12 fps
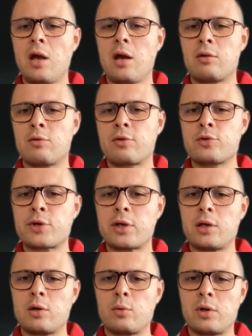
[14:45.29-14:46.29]
and of course
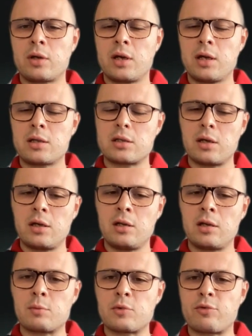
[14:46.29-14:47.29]
he will get
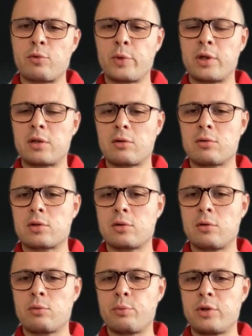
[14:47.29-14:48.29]
incomes from it, because
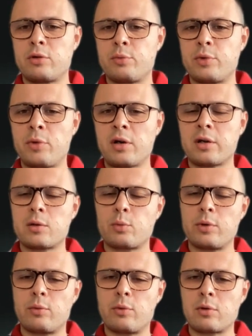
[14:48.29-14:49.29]
on B2B market
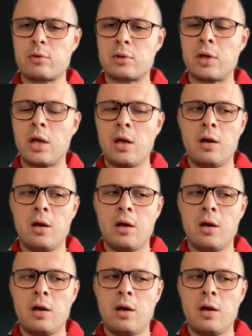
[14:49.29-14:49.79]
we work on